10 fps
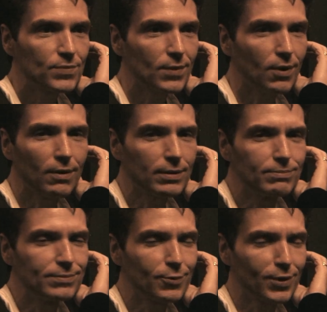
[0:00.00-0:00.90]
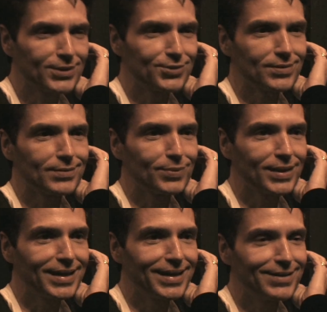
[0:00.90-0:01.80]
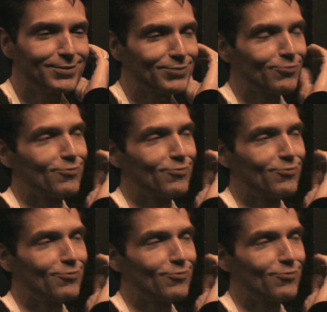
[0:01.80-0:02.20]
all the orchestra playing. It was